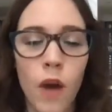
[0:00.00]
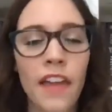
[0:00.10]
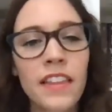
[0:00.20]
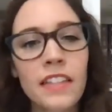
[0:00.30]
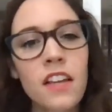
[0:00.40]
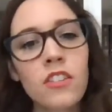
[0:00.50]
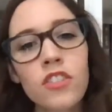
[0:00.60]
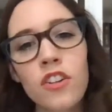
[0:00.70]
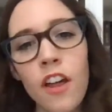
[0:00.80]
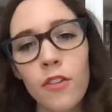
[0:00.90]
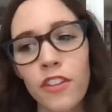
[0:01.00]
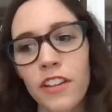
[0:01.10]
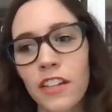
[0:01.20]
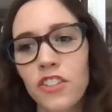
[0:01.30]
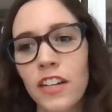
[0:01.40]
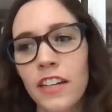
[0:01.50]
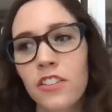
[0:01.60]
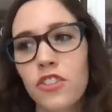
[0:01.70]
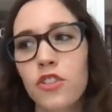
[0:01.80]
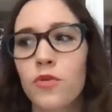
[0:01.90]
I think that's also another thing that she didn't get
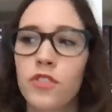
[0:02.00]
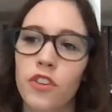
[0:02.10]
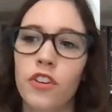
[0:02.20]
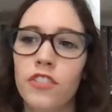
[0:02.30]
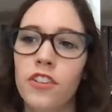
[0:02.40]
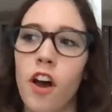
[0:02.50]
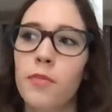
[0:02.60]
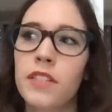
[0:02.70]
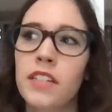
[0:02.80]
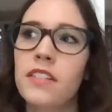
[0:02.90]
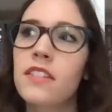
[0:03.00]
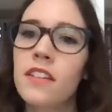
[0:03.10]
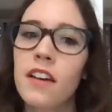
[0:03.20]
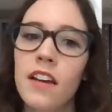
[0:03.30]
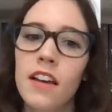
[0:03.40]
to choose was her synopsis.